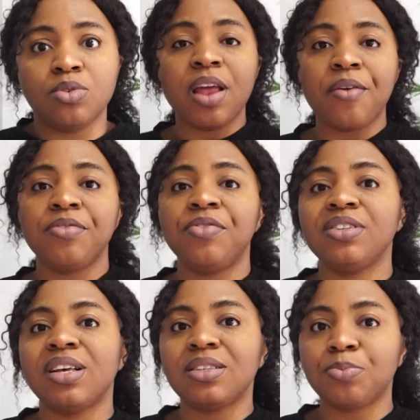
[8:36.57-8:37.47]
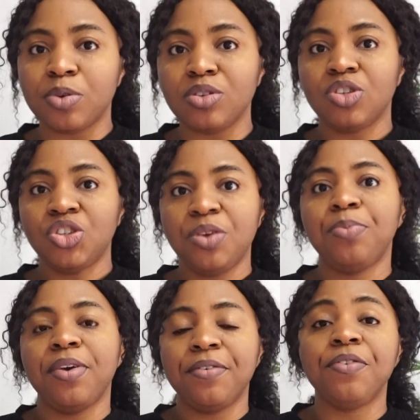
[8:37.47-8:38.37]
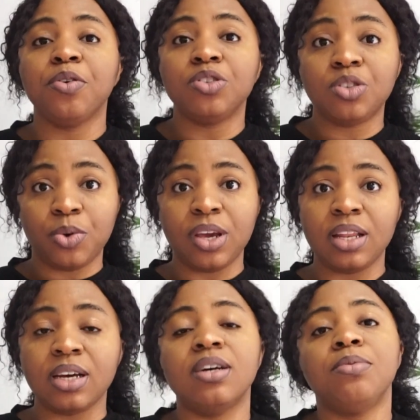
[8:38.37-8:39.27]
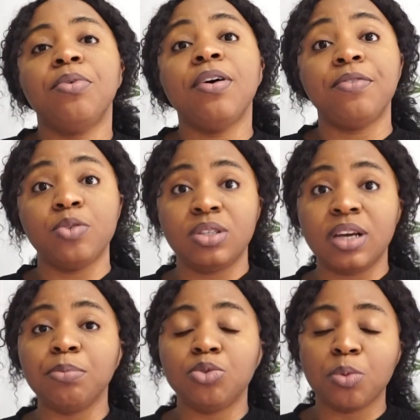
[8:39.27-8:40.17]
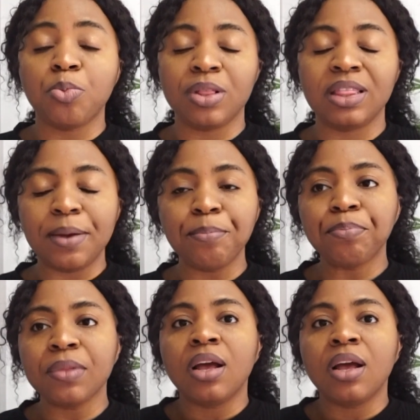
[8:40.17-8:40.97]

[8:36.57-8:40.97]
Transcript: There is visa sponsorship if you're doing a full-time job with them,